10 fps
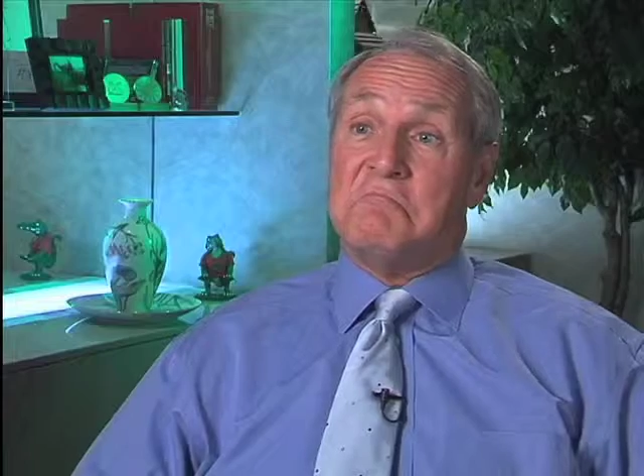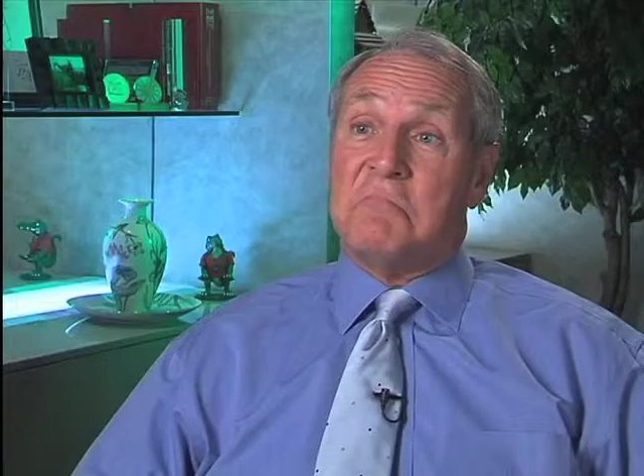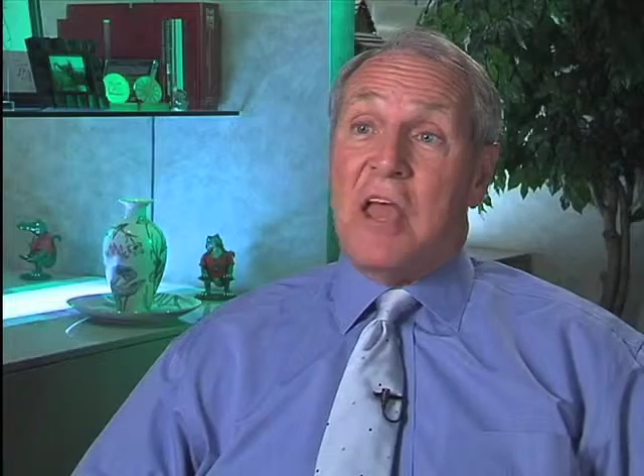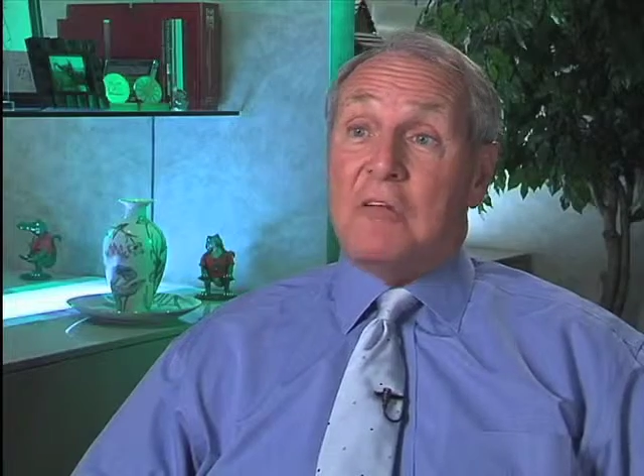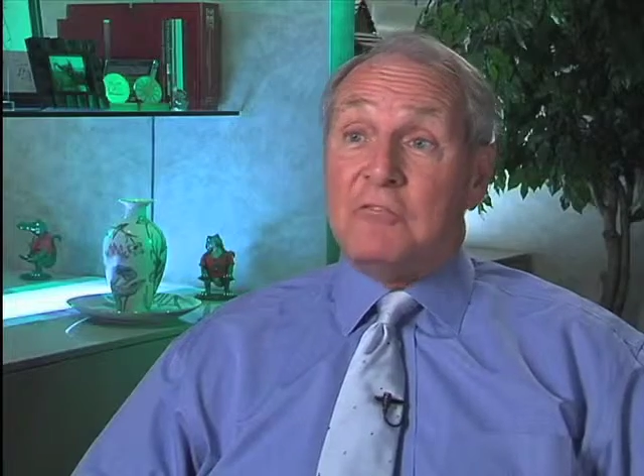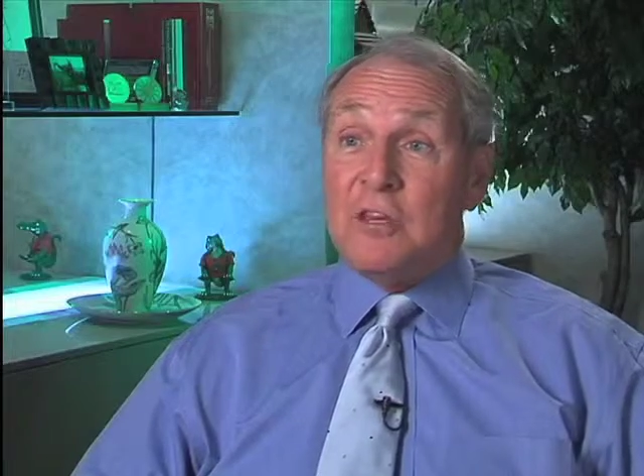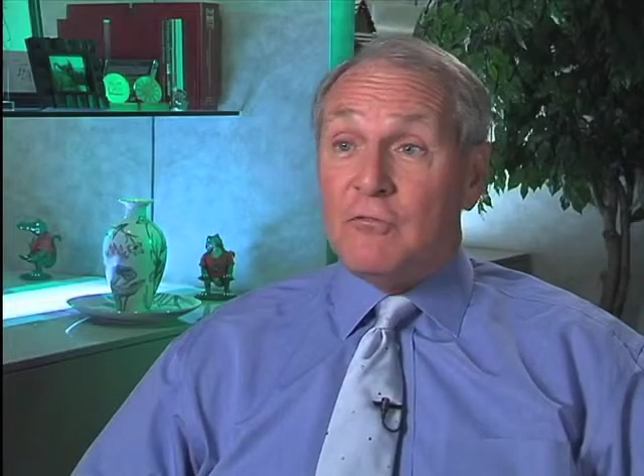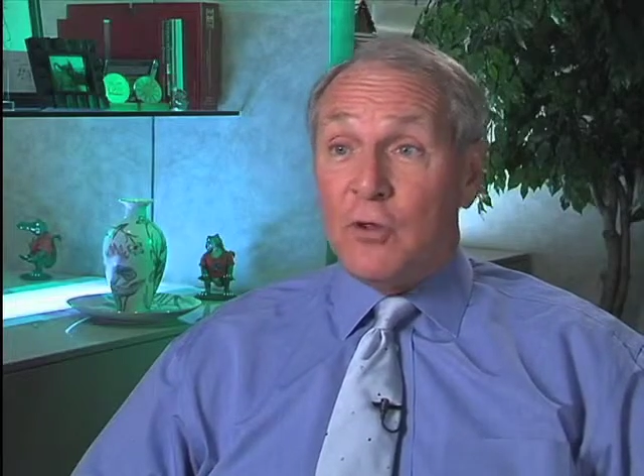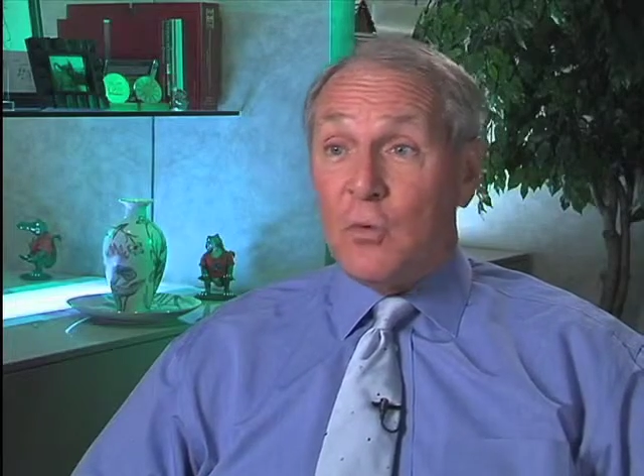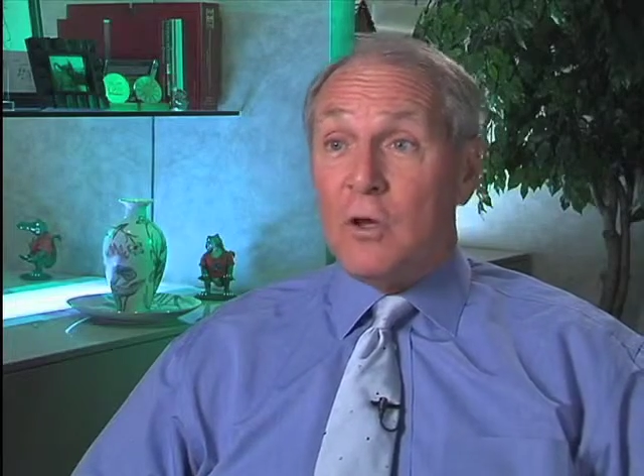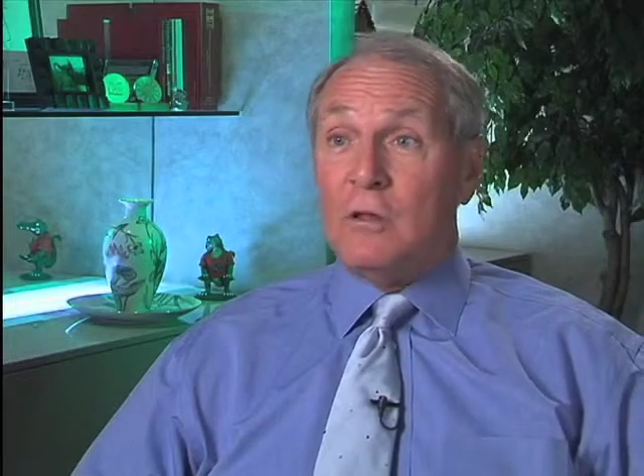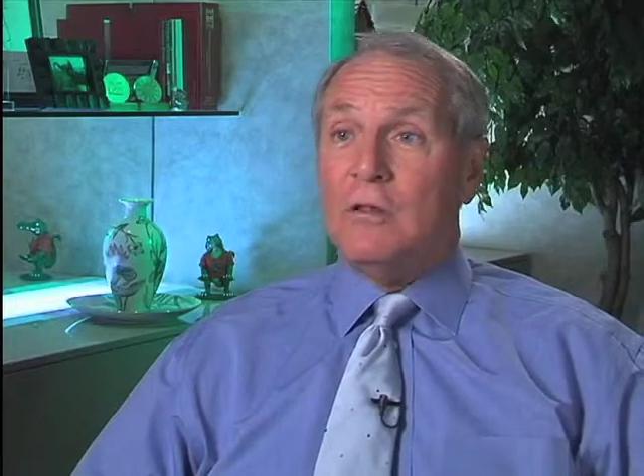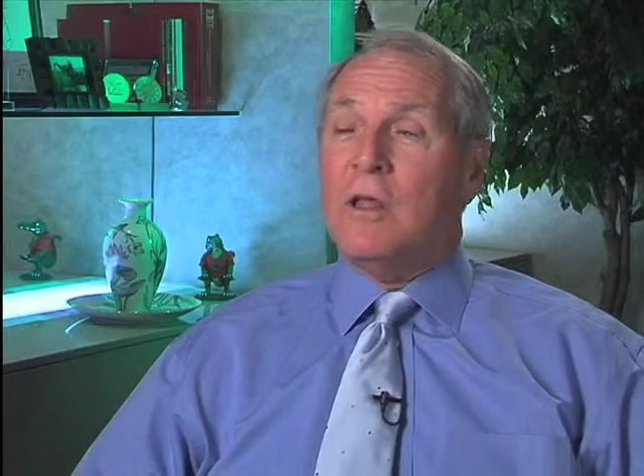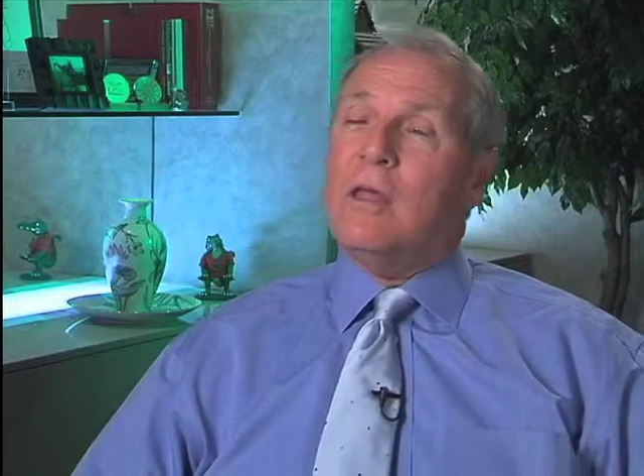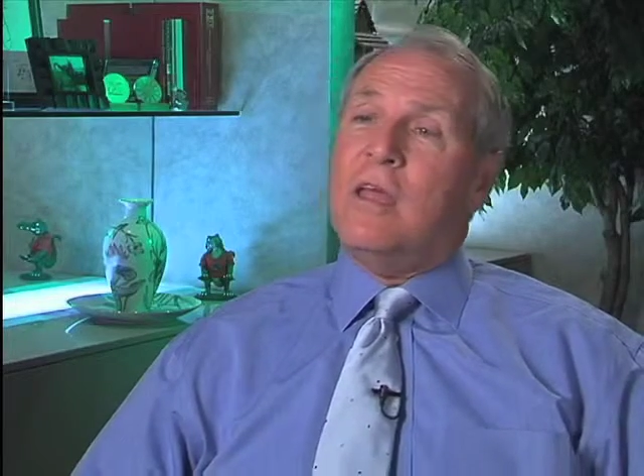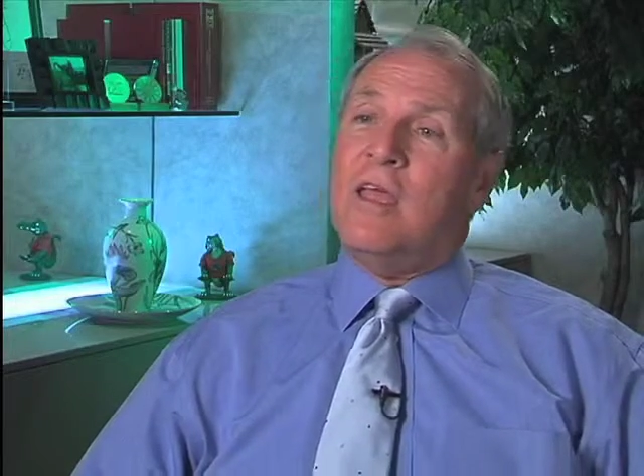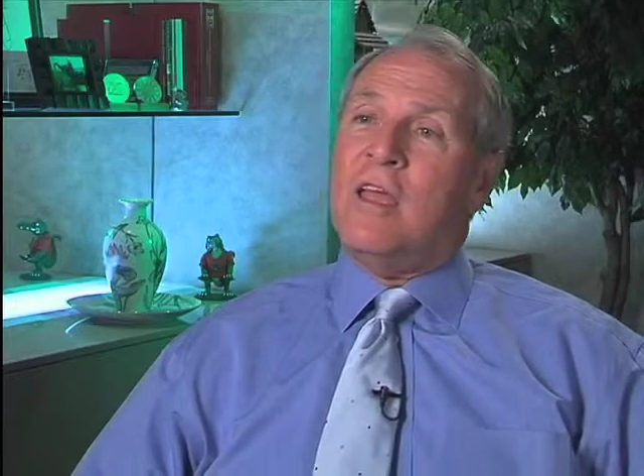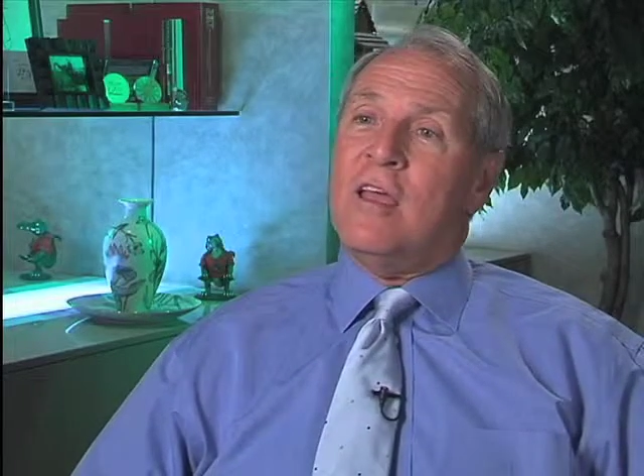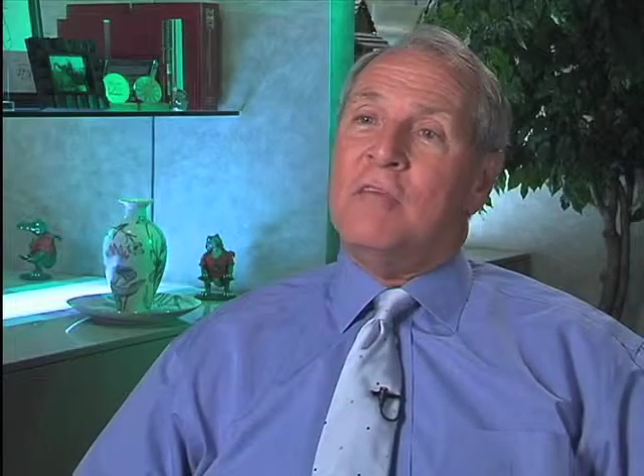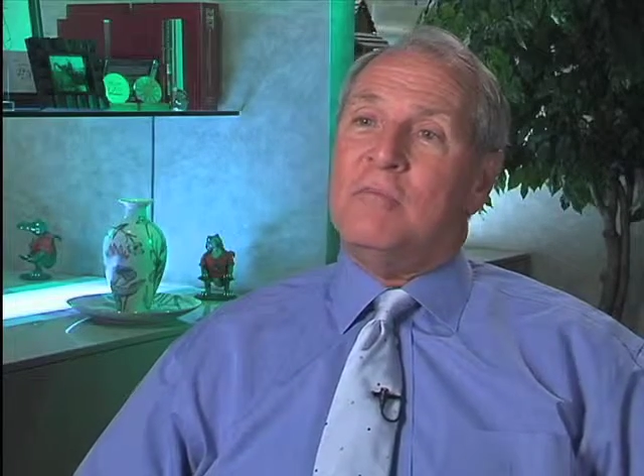hefty, if you will,
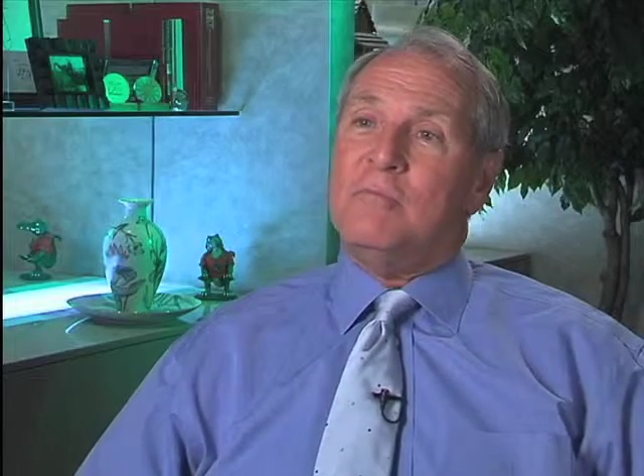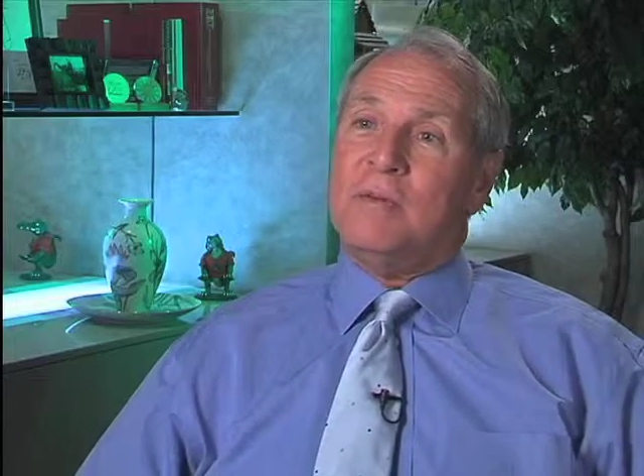and